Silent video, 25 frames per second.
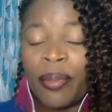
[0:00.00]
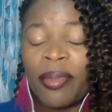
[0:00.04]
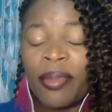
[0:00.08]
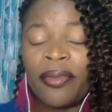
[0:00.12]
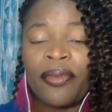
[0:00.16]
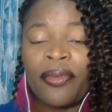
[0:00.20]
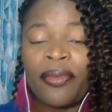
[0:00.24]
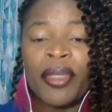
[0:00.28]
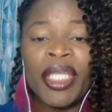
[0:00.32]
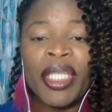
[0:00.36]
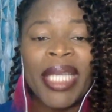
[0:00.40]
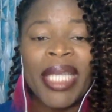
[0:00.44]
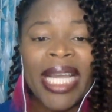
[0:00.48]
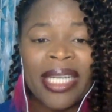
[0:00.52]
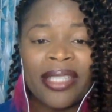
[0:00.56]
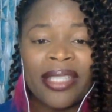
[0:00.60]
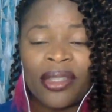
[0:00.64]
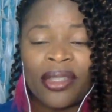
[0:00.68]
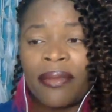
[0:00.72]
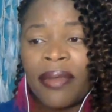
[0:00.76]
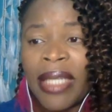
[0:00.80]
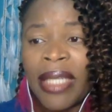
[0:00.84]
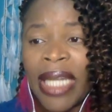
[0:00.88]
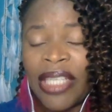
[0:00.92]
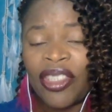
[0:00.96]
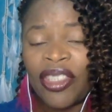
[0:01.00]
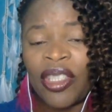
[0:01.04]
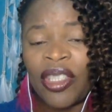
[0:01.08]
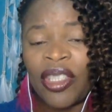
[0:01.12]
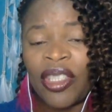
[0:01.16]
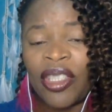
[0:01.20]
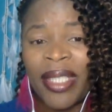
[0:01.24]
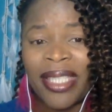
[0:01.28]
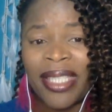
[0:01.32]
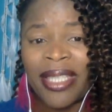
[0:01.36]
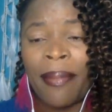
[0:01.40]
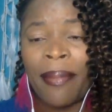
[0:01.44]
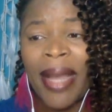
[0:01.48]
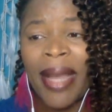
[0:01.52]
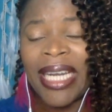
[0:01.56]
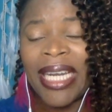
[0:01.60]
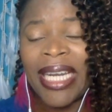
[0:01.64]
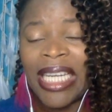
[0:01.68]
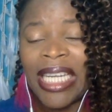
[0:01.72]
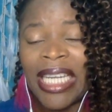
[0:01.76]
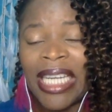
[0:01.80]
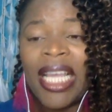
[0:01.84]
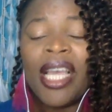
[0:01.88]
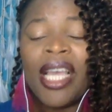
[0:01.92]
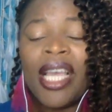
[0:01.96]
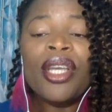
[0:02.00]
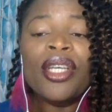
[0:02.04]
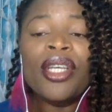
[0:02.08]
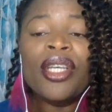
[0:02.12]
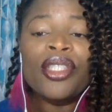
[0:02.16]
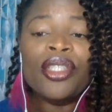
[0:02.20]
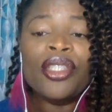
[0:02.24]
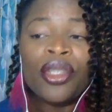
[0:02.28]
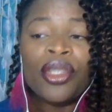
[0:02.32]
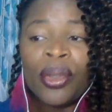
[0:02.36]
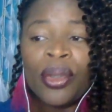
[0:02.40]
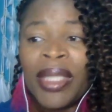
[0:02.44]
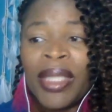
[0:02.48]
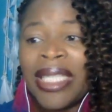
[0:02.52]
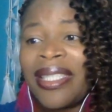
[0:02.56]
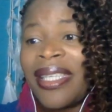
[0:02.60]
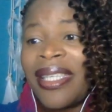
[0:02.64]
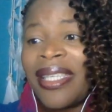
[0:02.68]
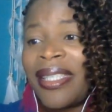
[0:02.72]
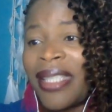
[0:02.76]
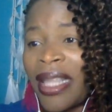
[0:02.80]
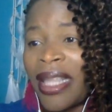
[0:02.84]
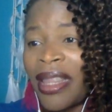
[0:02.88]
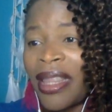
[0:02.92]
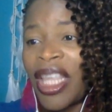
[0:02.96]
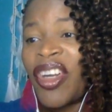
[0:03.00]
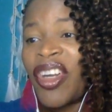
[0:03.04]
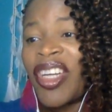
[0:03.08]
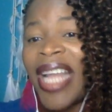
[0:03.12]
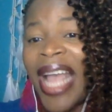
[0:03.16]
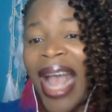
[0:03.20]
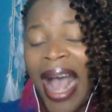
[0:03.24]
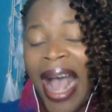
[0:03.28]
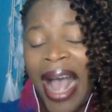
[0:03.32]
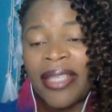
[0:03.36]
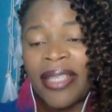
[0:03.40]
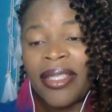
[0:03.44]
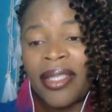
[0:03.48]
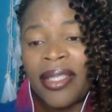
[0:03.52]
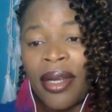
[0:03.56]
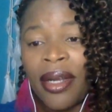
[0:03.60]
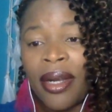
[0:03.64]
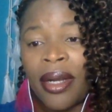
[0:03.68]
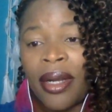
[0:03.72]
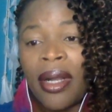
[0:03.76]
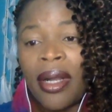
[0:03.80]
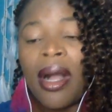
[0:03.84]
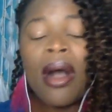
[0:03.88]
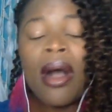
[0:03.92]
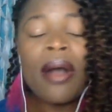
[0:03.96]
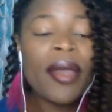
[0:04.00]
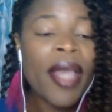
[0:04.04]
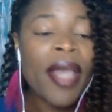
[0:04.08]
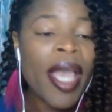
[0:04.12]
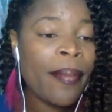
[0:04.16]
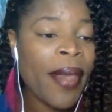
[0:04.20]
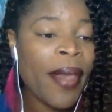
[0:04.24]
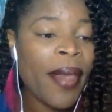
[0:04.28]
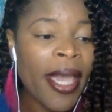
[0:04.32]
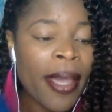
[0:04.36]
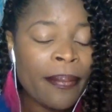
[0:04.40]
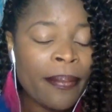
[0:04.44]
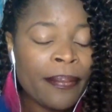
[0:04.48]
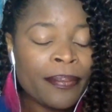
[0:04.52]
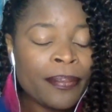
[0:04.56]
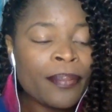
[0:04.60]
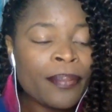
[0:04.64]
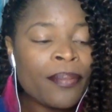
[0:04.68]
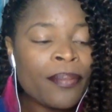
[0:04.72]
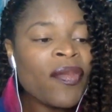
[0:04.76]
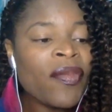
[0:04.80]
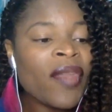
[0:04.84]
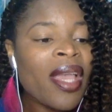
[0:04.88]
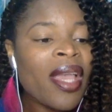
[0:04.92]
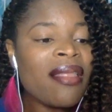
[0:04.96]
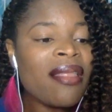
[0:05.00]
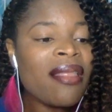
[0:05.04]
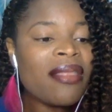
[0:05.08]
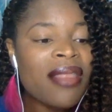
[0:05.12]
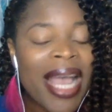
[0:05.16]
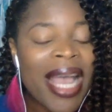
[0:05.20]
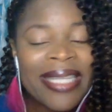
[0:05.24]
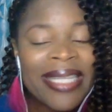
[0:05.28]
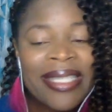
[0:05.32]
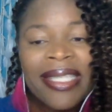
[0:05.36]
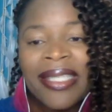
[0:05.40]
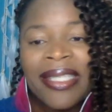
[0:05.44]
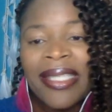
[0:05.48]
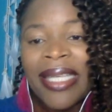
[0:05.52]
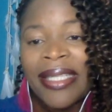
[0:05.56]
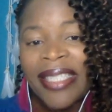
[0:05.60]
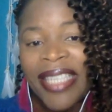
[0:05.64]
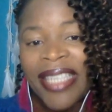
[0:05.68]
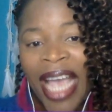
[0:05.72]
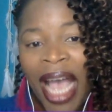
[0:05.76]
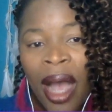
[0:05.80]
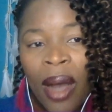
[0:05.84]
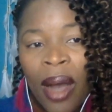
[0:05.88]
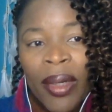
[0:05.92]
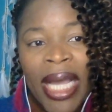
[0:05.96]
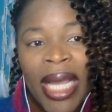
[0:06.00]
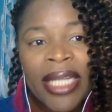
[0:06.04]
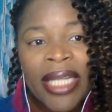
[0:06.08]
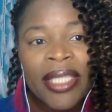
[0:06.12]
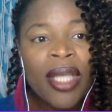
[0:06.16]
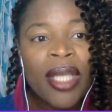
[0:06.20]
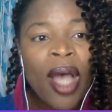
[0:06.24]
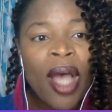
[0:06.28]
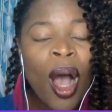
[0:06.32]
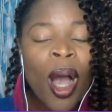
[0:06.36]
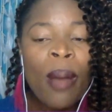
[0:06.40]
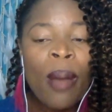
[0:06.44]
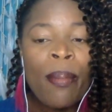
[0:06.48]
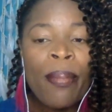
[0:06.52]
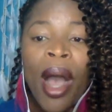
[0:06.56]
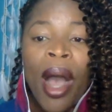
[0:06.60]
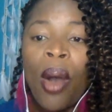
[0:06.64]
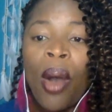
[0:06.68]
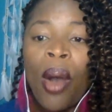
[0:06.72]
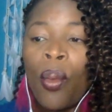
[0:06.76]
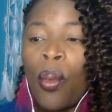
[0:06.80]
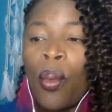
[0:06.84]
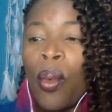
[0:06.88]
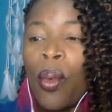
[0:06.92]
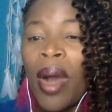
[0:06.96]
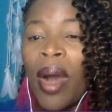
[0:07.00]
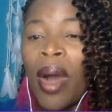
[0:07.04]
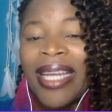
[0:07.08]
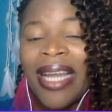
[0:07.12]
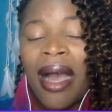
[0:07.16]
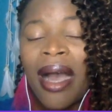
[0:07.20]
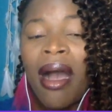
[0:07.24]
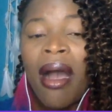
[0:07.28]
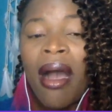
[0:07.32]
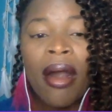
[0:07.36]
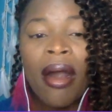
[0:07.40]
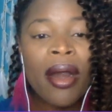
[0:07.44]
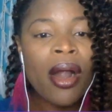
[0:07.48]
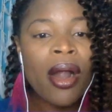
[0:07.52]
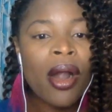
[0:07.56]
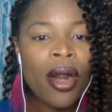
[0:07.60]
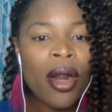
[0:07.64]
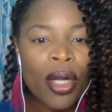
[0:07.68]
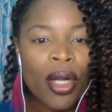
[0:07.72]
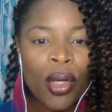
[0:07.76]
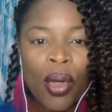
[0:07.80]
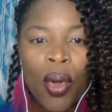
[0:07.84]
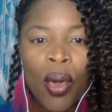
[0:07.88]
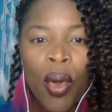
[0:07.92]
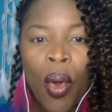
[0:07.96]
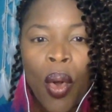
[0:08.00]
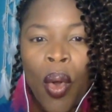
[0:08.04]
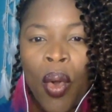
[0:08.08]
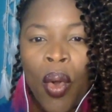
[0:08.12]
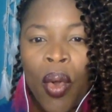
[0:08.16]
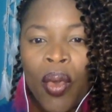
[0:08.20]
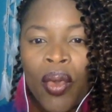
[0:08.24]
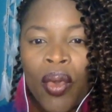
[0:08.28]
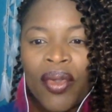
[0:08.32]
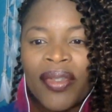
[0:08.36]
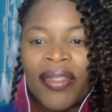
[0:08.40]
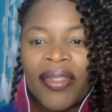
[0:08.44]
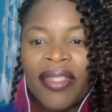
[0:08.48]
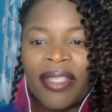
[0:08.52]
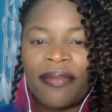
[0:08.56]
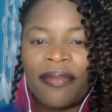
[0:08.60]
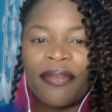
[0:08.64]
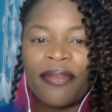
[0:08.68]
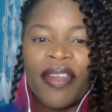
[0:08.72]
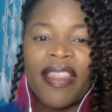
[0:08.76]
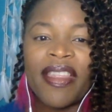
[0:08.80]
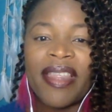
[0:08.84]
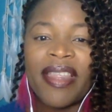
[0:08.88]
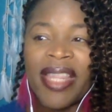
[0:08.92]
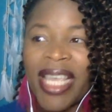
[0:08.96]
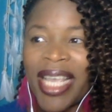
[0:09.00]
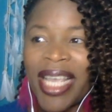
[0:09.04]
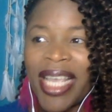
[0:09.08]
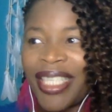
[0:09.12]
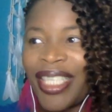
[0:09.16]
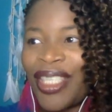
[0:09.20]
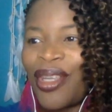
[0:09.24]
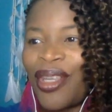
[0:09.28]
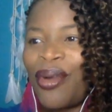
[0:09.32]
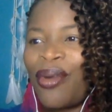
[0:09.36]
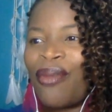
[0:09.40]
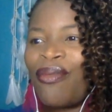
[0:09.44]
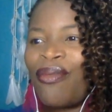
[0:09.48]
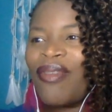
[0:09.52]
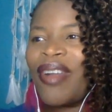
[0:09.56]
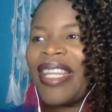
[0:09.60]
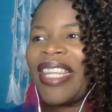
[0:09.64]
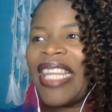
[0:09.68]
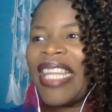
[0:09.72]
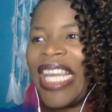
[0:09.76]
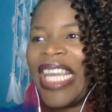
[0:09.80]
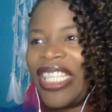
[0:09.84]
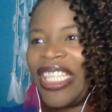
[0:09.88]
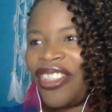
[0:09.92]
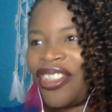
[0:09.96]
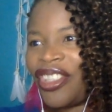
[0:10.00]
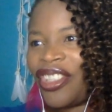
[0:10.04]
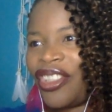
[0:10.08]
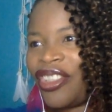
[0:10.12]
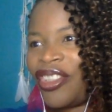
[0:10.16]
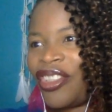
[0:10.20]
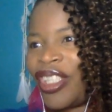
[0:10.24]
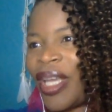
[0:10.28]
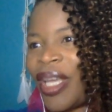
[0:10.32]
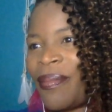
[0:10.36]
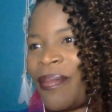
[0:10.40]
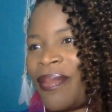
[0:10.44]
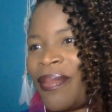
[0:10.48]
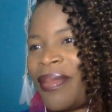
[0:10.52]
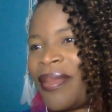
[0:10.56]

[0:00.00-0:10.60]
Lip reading: Before you get into a relationship with somebody, you need to sit there and ask her, okay, babe, let's sit down and talk about what are our goals for this relationship.